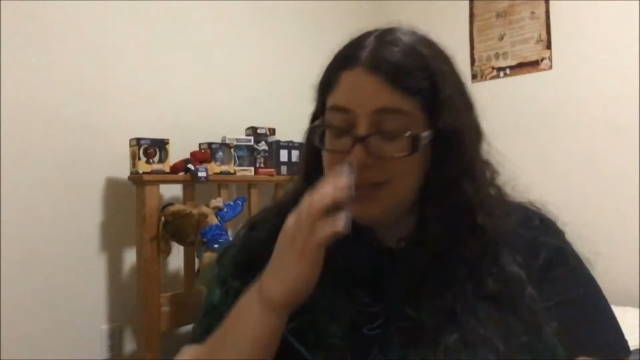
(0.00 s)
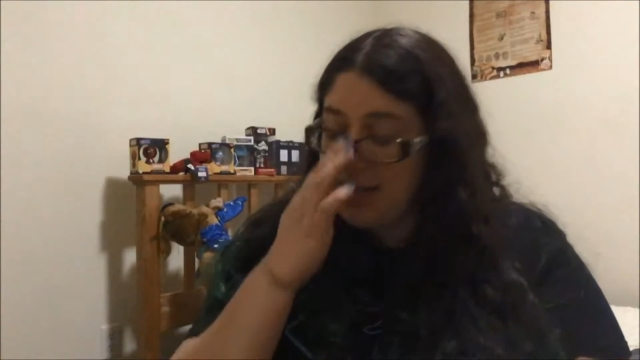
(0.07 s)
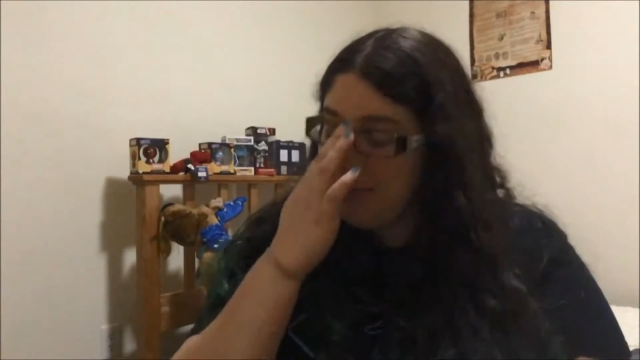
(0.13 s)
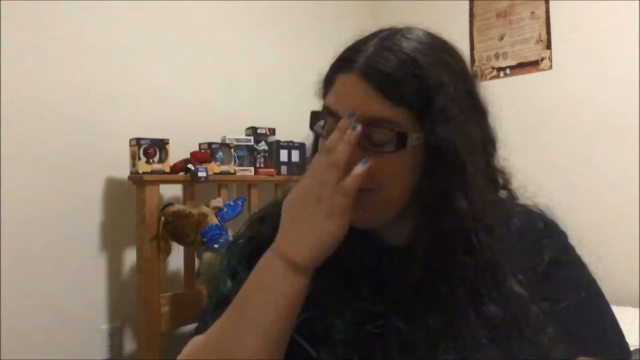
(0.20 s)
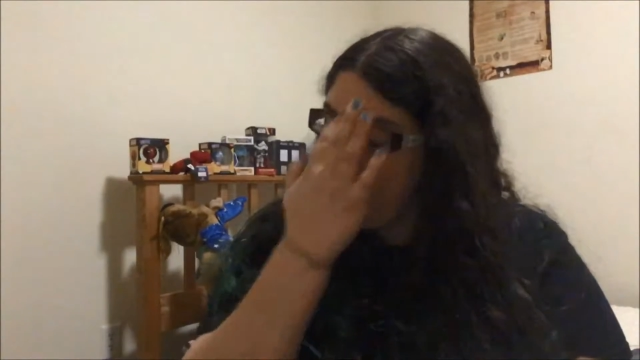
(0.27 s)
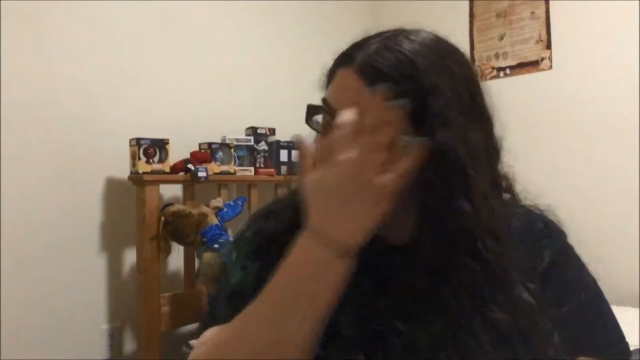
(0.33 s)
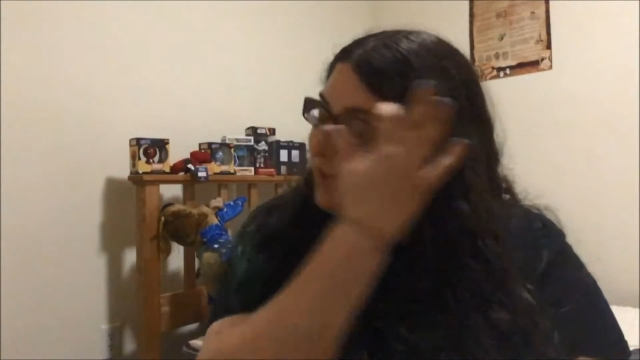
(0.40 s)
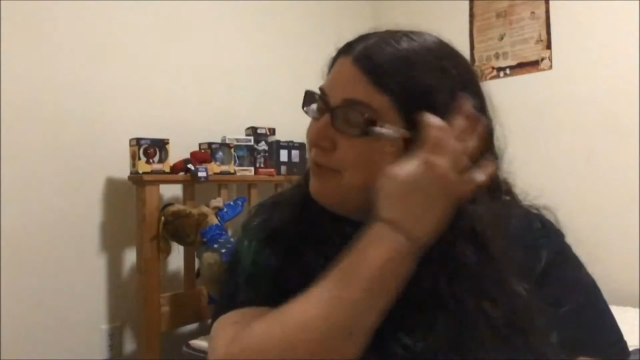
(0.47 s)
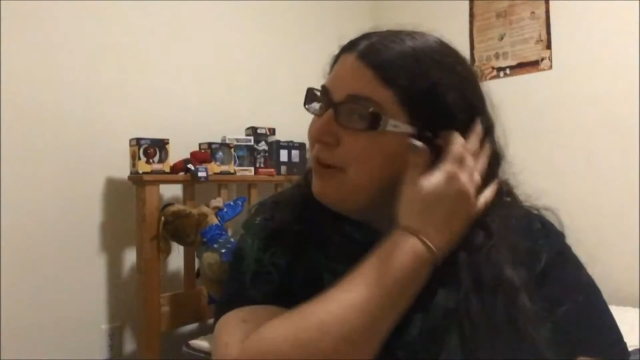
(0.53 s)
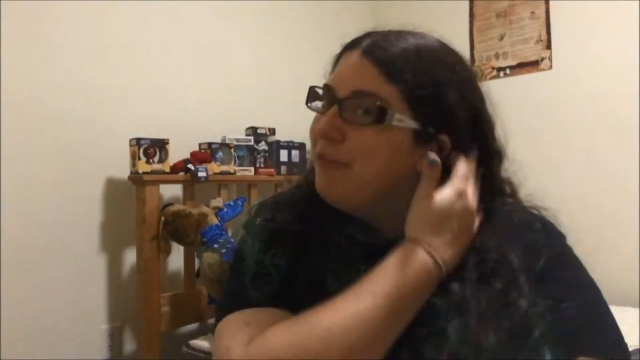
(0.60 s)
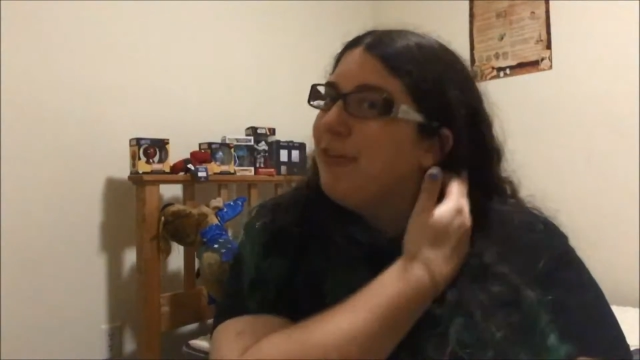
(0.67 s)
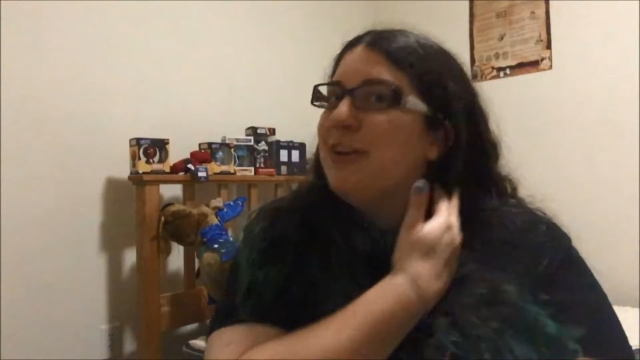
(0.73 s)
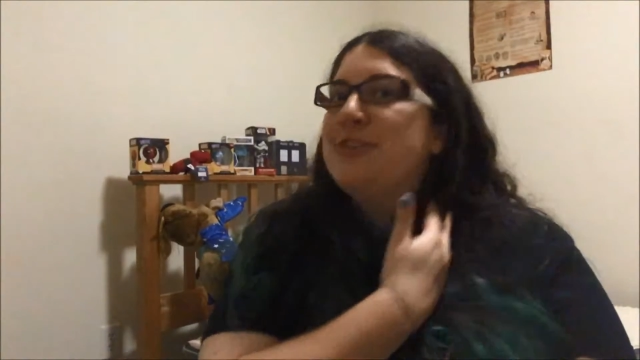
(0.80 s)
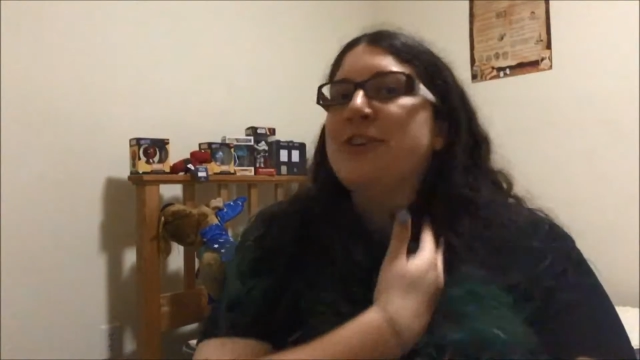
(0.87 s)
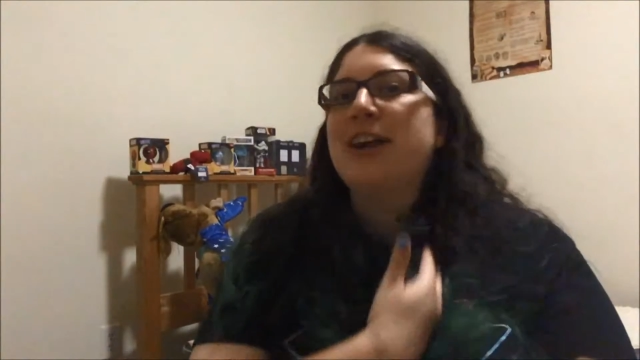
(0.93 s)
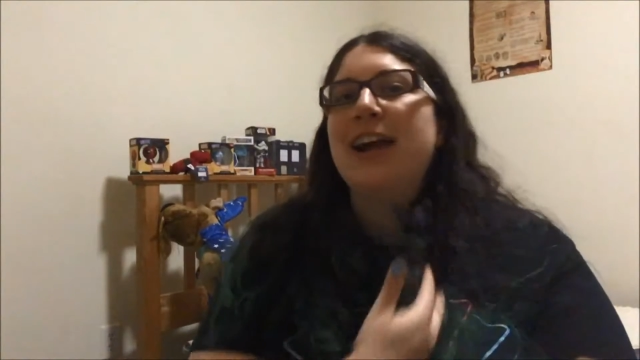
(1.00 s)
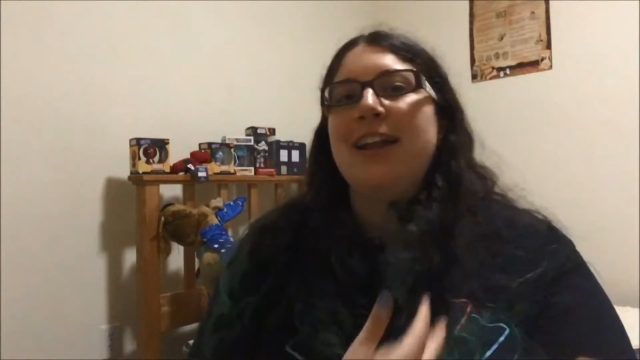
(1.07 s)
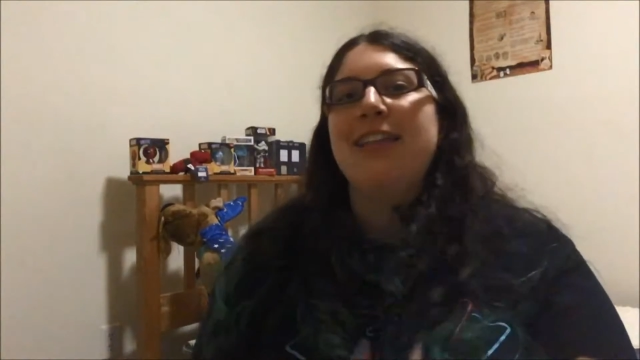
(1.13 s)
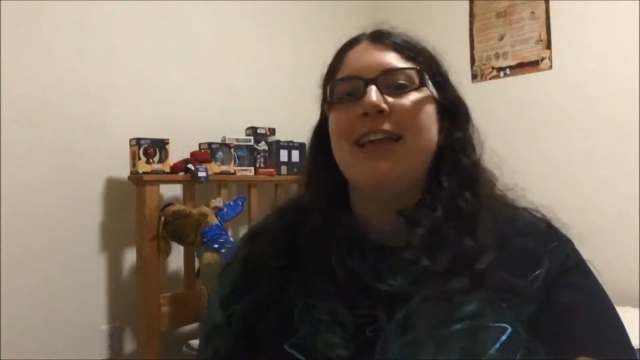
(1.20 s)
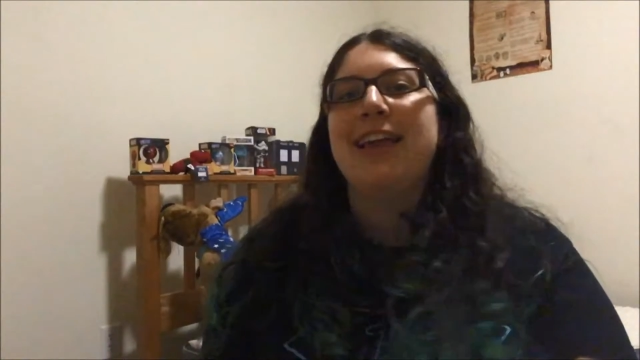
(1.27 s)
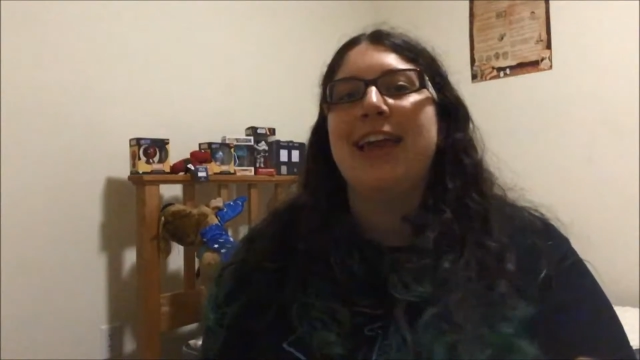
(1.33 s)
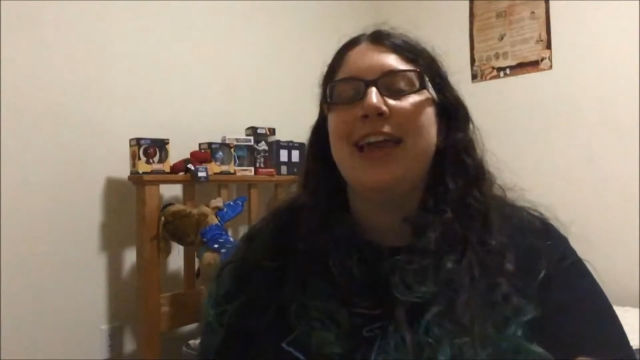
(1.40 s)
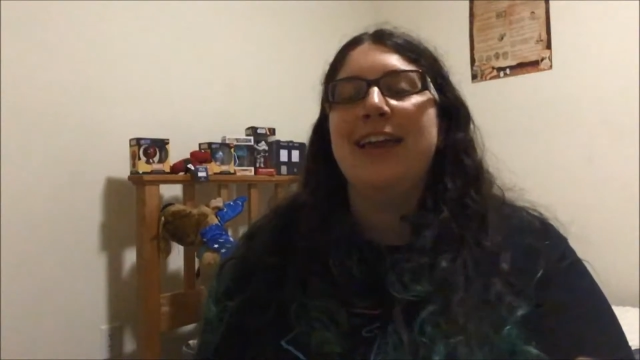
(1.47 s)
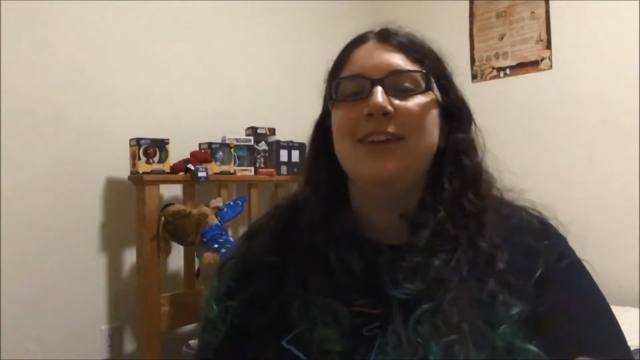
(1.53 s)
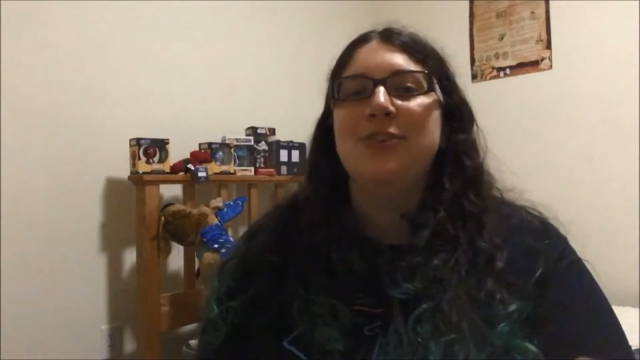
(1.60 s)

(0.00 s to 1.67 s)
my friends are kind of like,